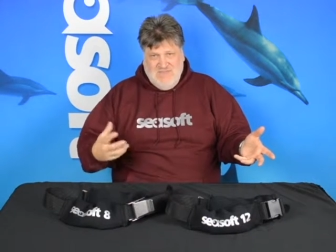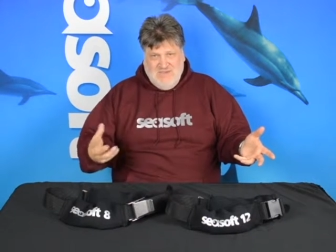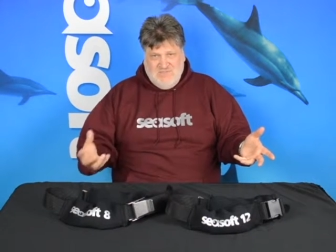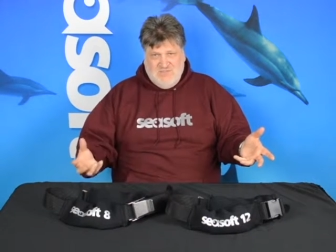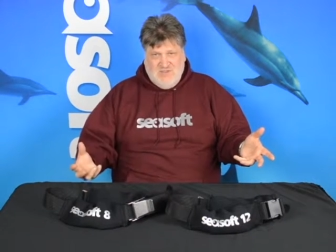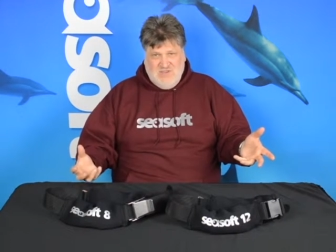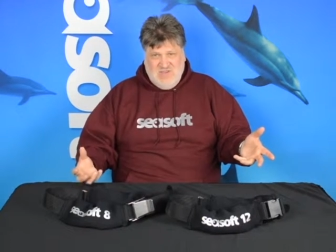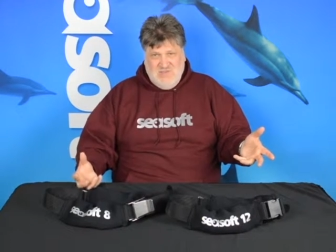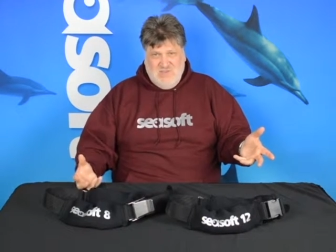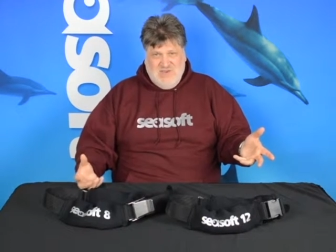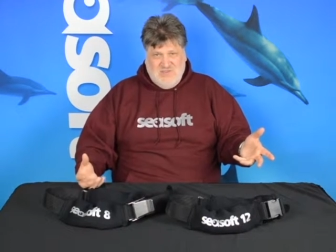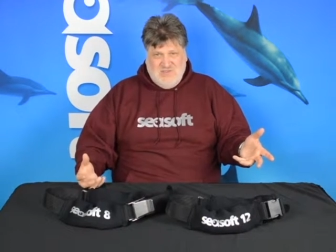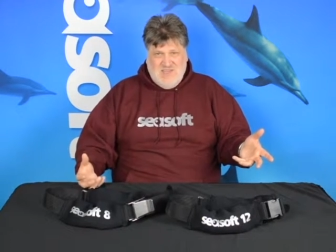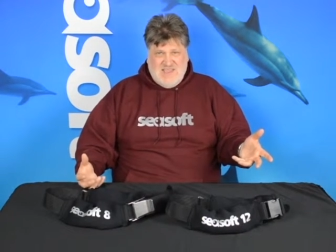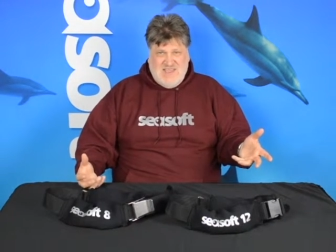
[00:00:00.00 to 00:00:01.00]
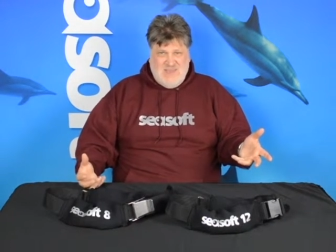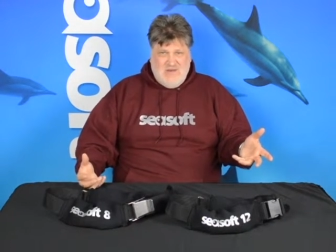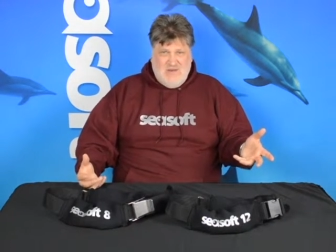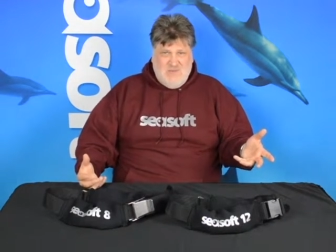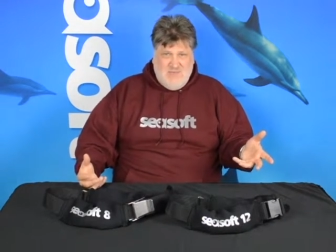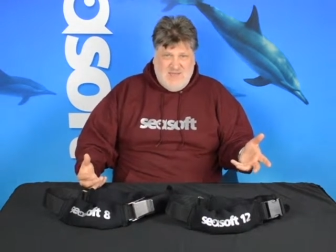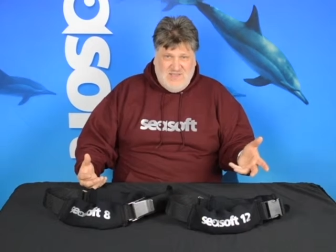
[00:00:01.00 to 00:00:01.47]
I've still got my
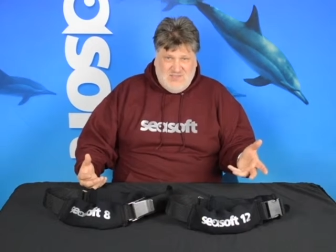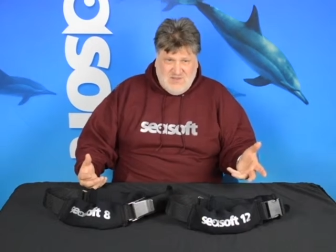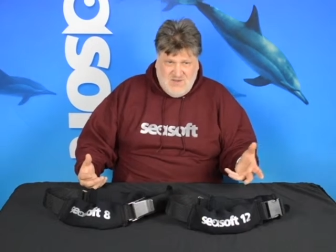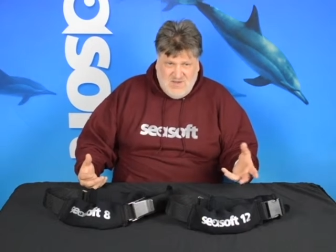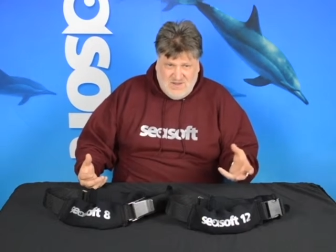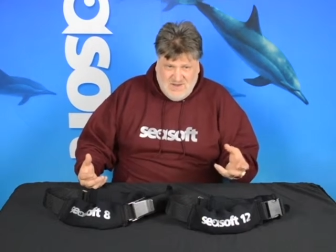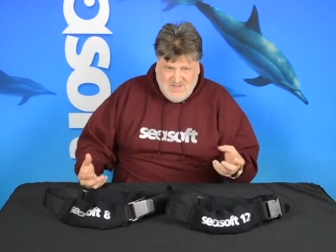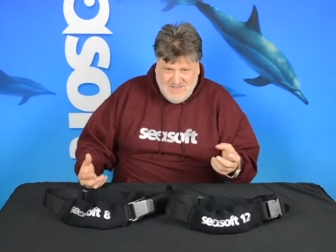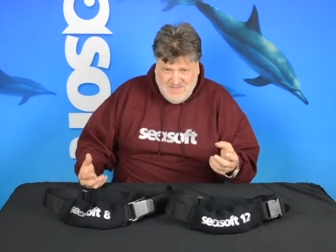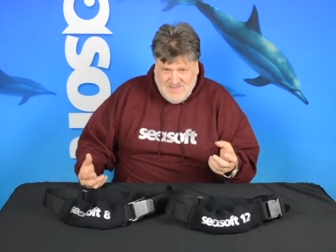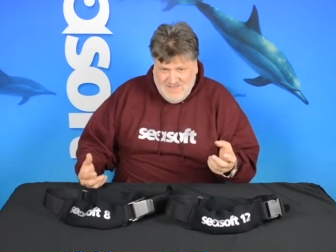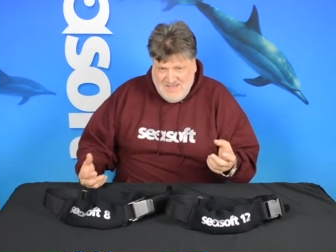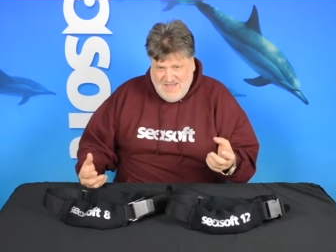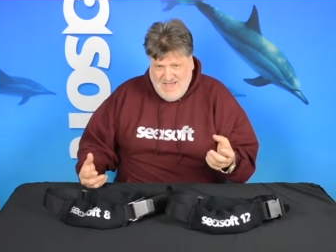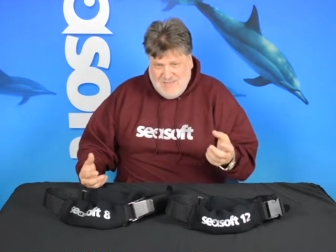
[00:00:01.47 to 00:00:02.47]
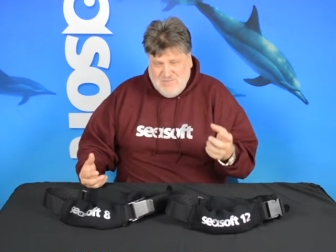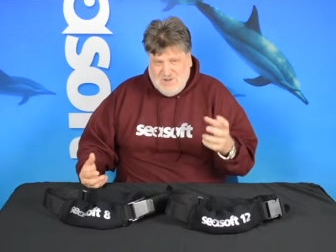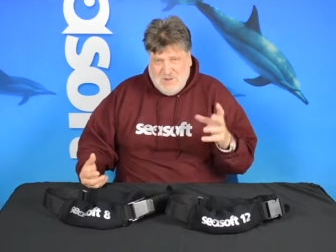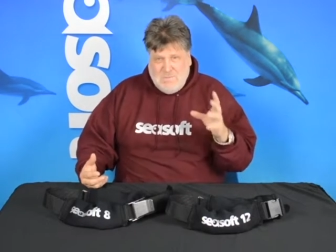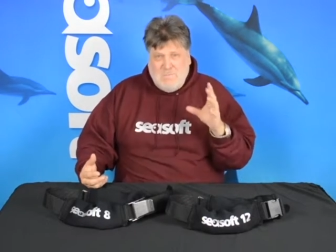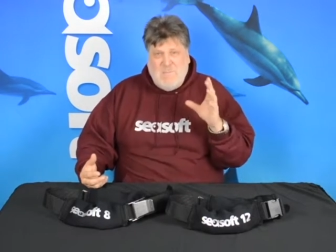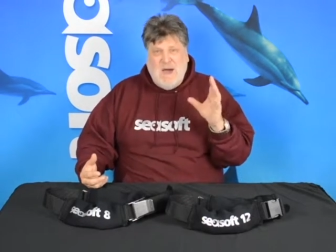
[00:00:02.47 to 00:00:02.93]
secondary weights on, I'm
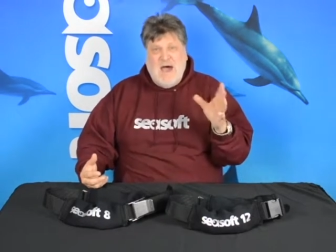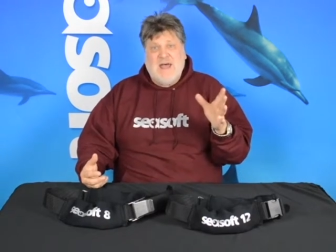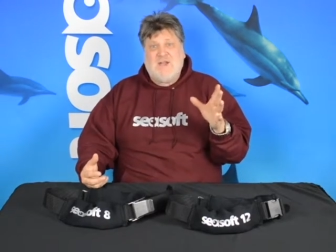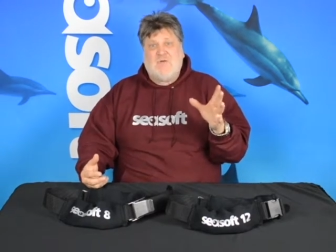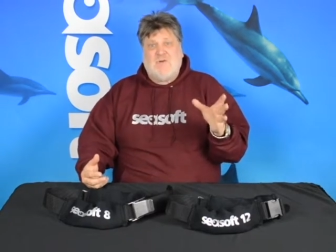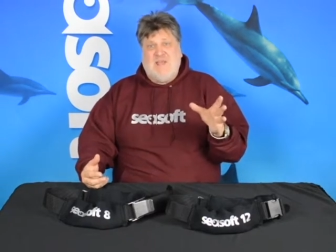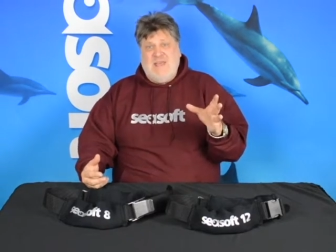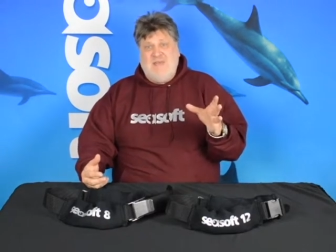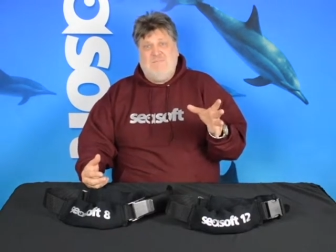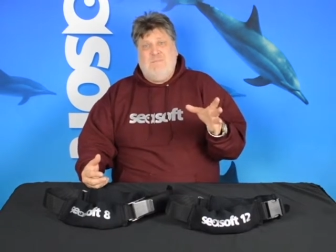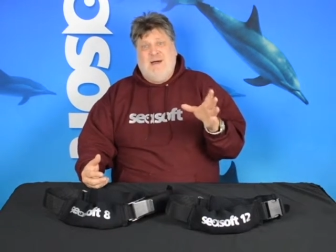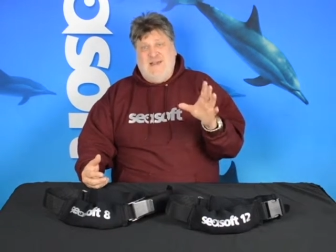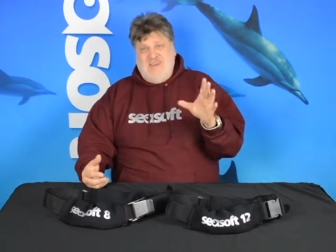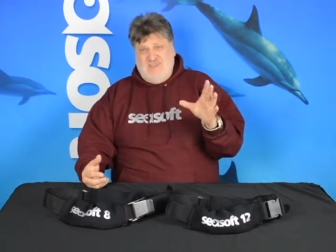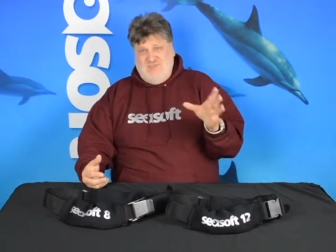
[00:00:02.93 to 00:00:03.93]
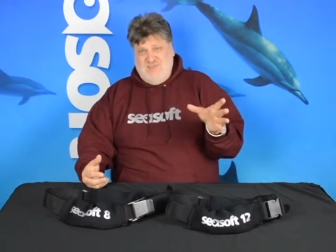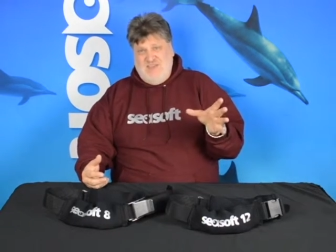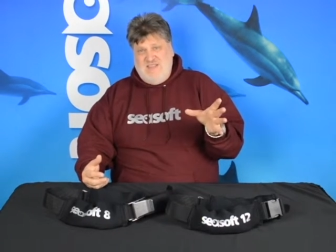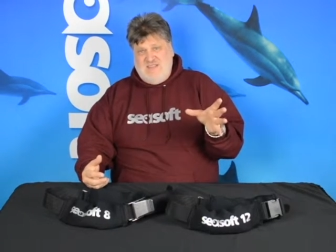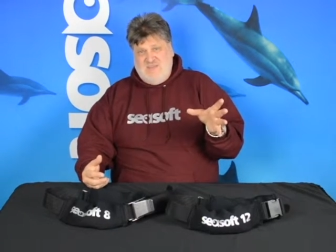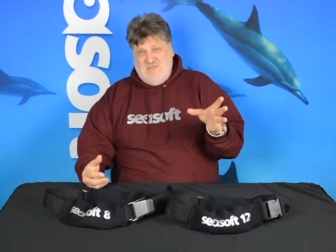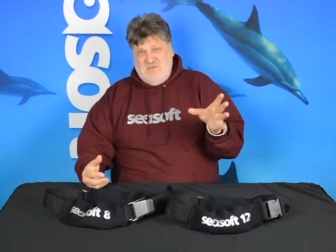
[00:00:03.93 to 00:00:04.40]
going to moderate my
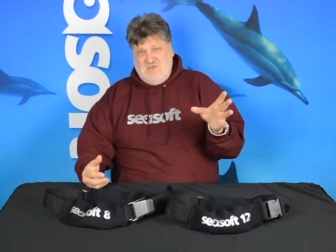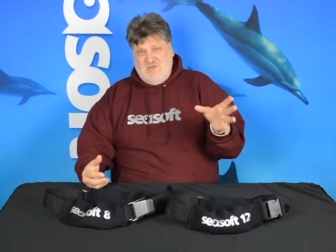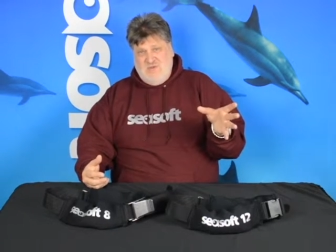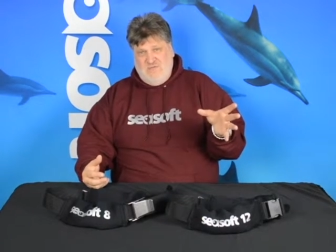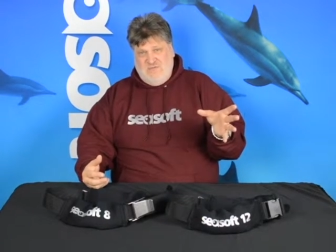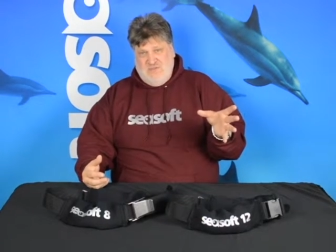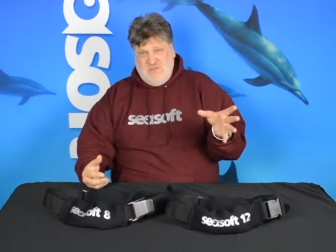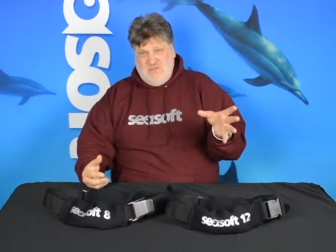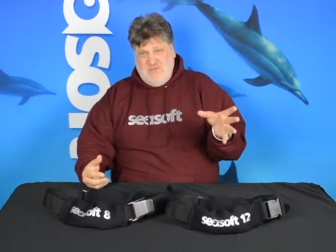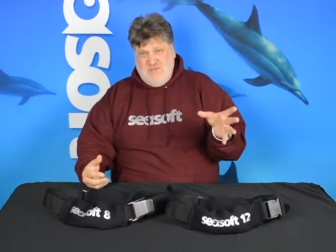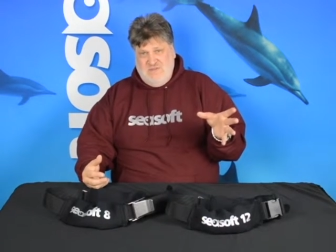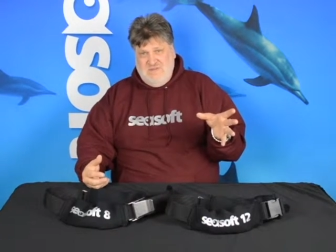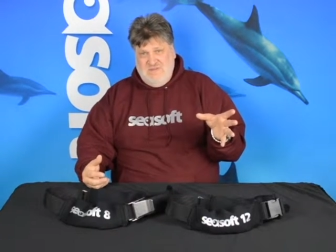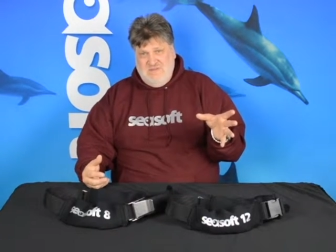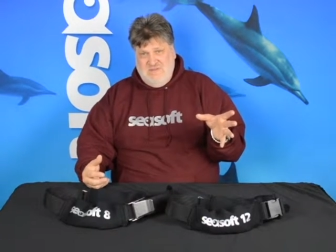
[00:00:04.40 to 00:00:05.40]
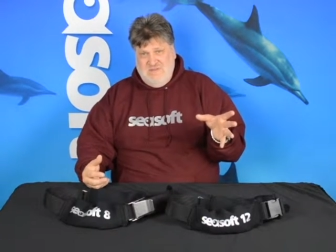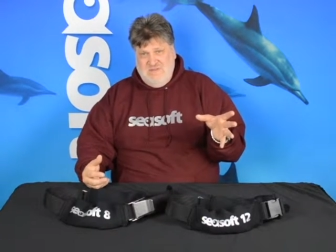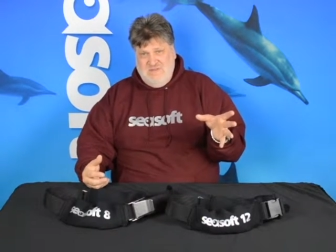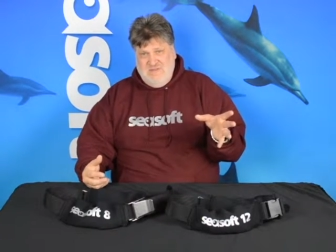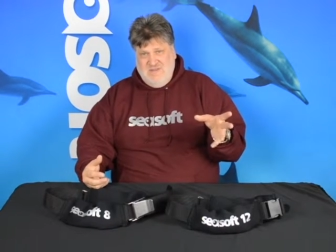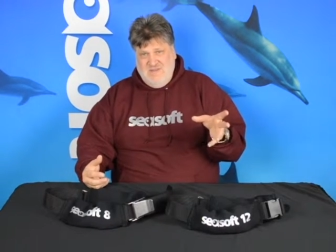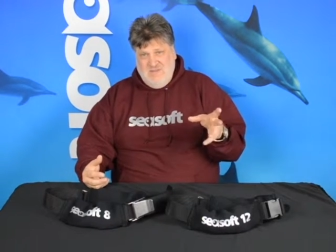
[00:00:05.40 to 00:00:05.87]
ascent to the surface,
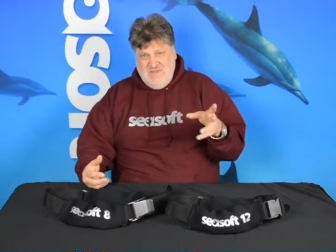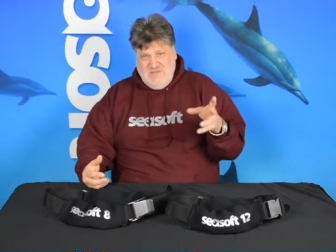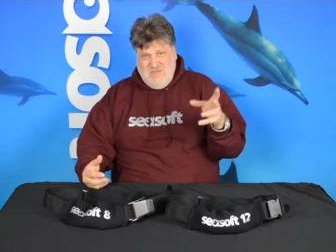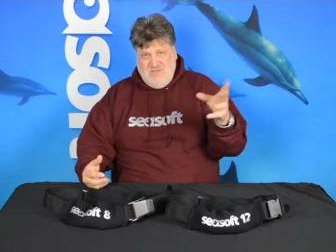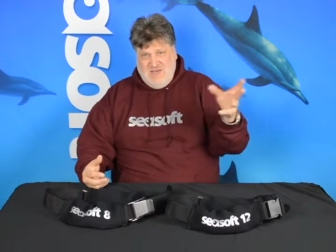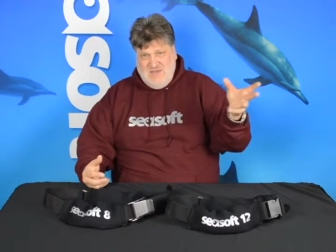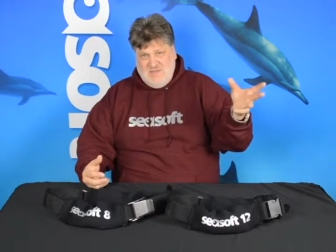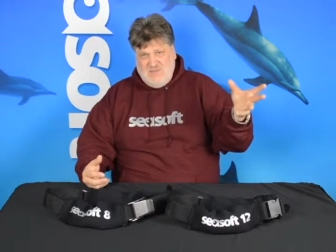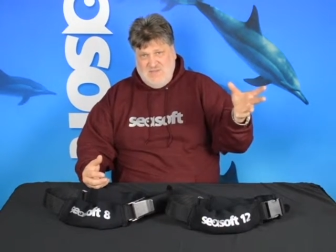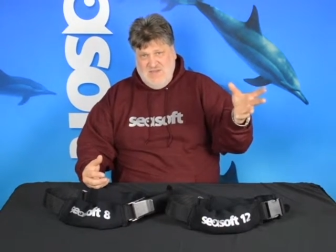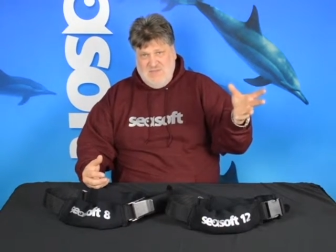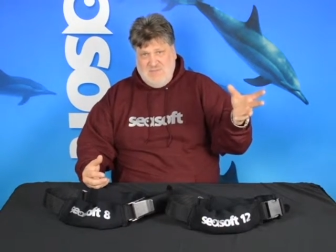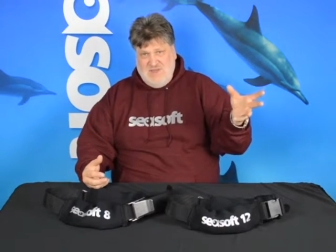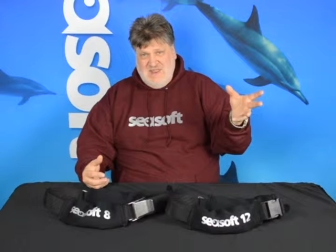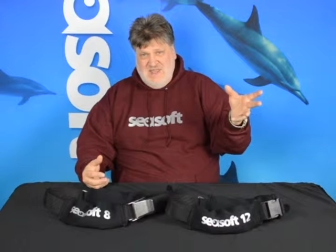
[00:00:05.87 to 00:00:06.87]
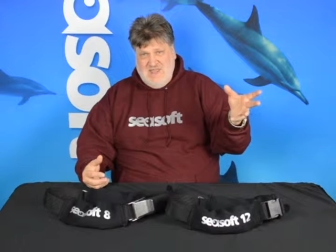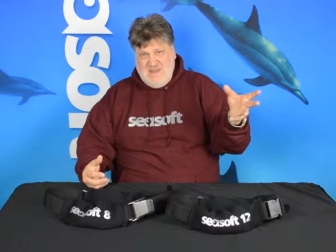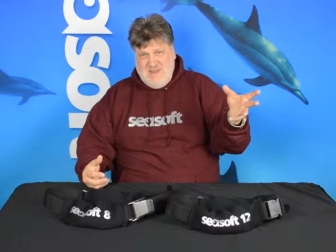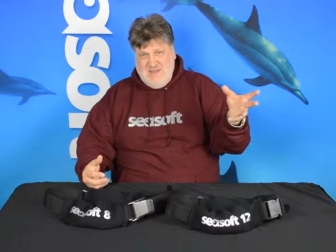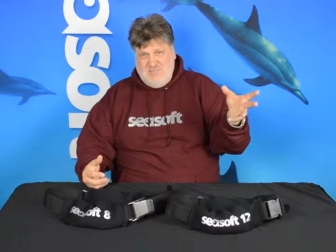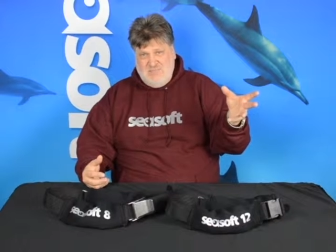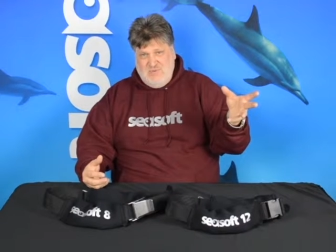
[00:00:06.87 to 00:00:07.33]
and thus I'm going to
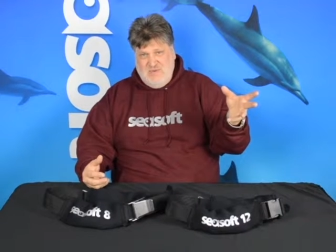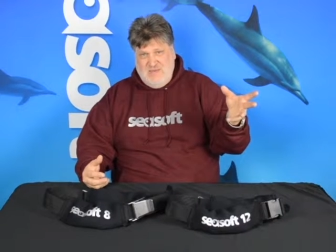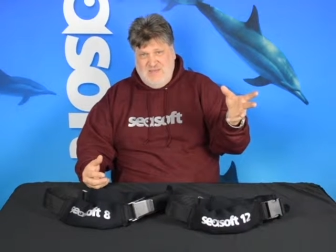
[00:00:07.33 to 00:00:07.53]
end up